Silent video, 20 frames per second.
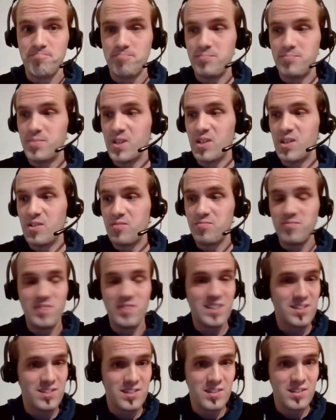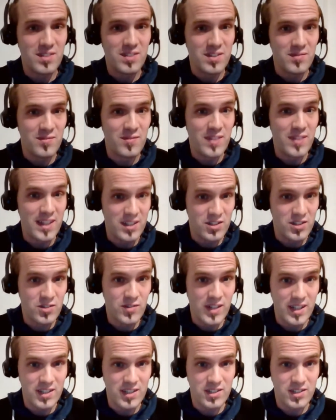but let's give it a fair try,